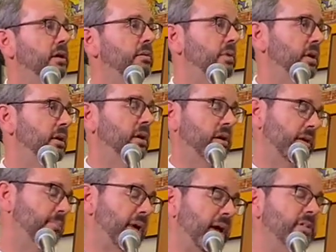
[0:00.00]
and
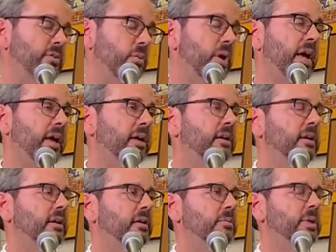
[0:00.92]
passed away.
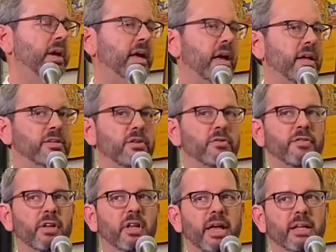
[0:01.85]
But I do
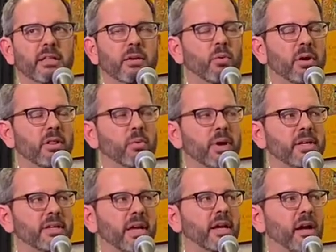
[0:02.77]
feel like that one of the
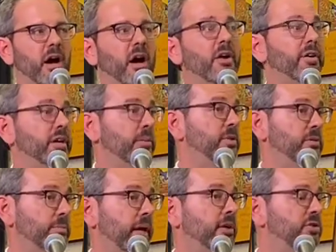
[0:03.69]
ways I can honor him
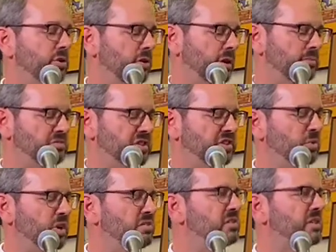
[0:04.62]
is make sure at
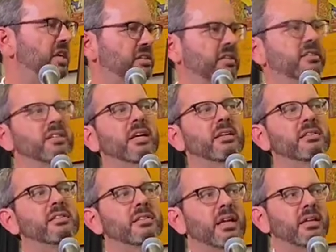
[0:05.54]
situations like this I
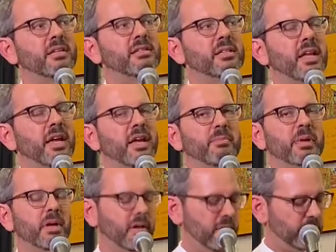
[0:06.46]
can say his name
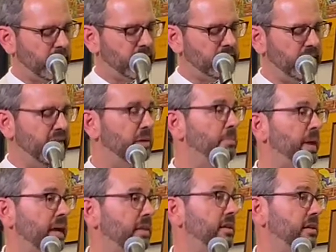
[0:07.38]
because of the
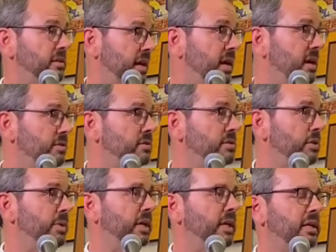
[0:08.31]
impact that he's had on
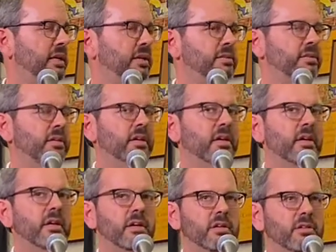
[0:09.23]
so many kids.
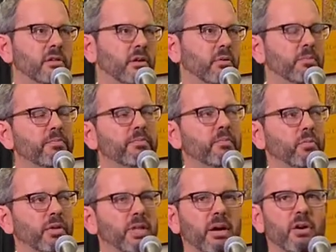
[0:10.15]
So
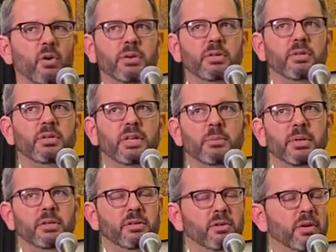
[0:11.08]
without going too
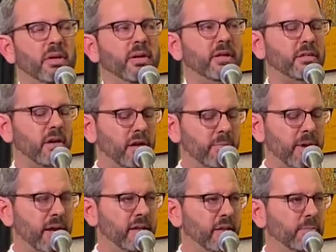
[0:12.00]
deep into it, I talk
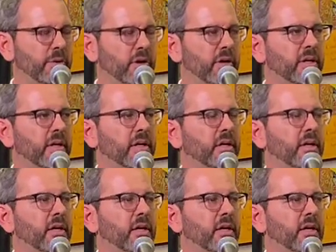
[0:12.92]
about it in the book.